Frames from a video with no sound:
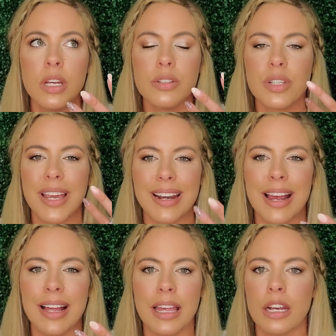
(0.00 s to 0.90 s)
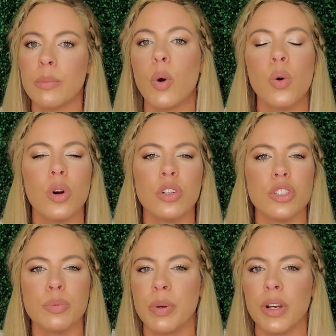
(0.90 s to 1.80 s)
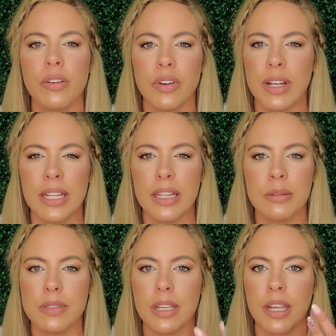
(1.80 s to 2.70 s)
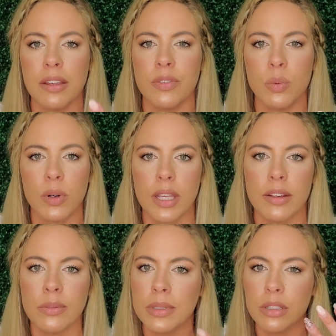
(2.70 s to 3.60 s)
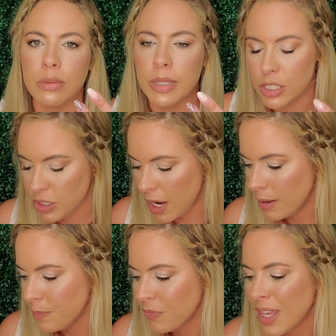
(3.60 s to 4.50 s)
to kind of highlight them, or just put it over any lipstick if you want to give them a little bit of shine.